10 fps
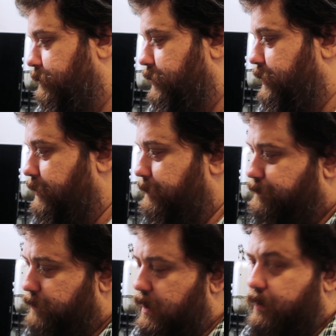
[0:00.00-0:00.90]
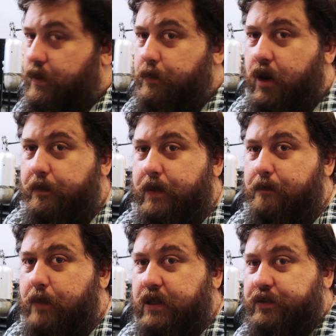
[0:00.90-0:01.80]
So yeah, it might be
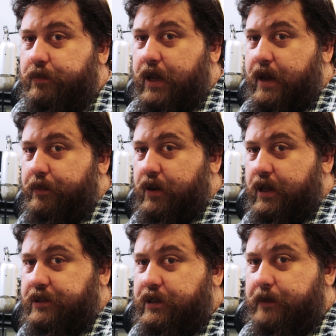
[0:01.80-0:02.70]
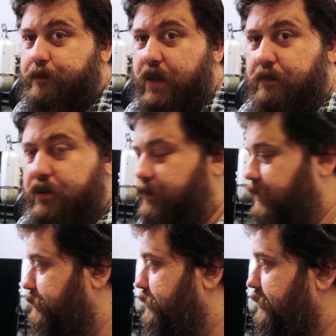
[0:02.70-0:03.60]
months from now when I actually am
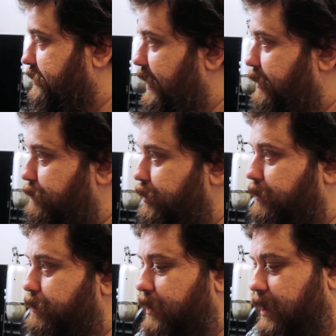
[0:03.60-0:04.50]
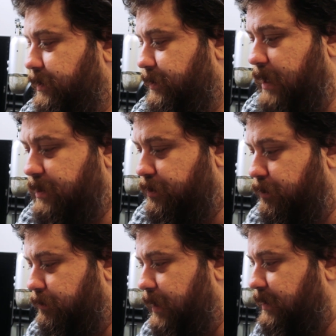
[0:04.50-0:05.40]
doing some sort of sound work, but that's
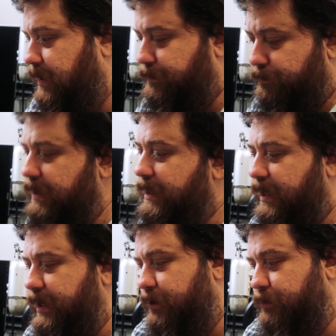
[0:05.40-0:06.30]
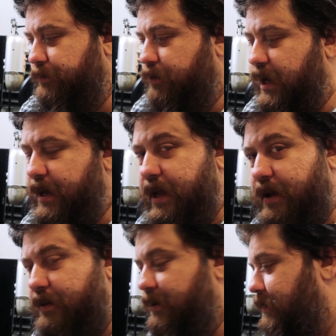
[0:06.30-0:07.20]
cool. That doesn't really need doing right
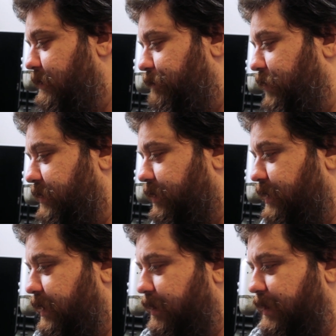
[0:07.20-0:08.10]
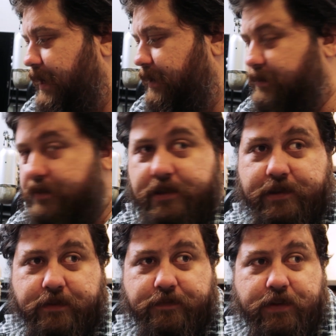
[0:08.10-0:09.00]
now. There's lots of other things on the
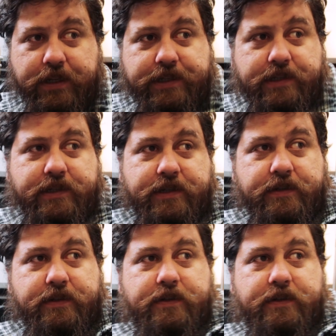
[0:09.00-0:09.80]
sort of list,